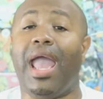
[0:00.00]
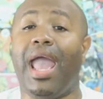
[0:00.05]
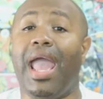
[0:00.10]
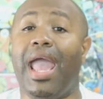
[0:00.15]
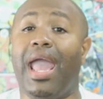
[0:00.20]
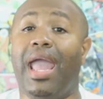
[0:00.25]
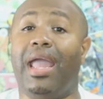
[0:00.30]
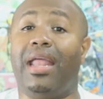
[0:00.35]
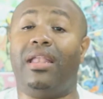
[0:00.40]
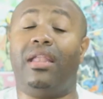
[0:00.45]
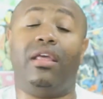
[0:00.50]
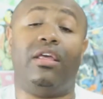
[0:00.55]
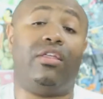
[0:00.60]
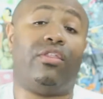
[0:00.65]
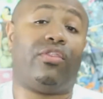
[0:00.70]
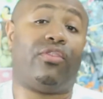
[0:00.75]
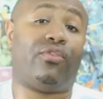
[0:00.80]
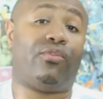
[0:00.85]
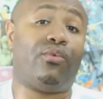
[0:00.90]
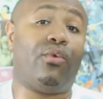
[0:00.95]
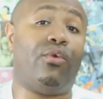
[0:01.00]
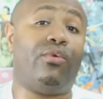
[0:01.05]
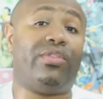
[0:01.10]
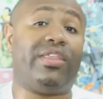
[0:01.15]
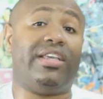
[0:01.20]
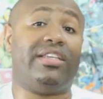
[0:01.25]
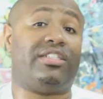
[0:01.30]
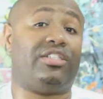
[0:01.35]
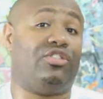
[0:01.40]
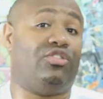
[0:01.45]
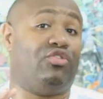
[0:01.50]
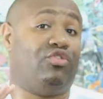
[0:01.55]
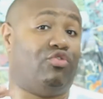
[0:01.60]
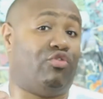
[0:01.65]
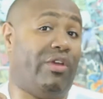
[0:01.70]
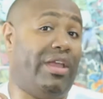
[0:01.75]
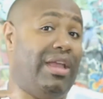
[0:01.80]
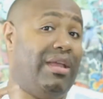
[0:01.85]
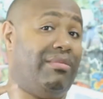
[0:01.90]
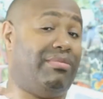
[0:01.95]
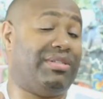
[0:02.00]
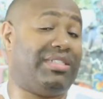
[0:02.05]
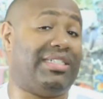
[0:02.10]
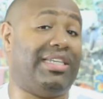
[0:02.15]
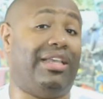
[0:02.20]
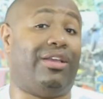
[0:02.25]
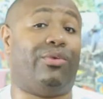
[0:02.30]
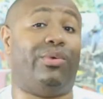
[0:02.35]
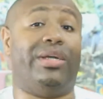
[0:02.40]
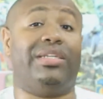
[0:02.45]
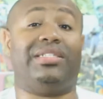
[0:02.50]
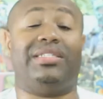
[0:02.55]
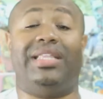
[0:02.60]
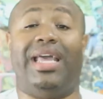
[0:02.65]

And through this dream sequence